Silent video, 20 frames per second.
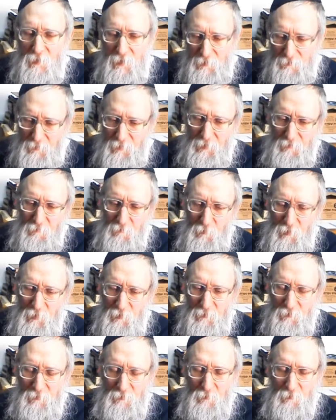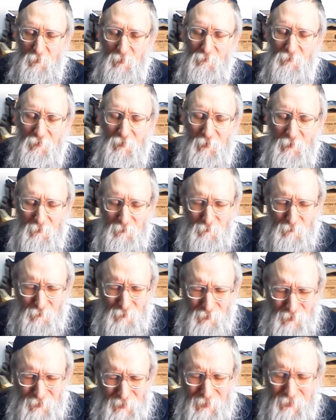I think if we could
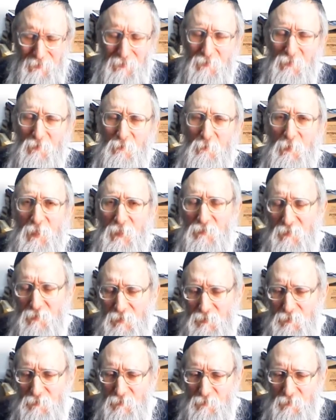relay this message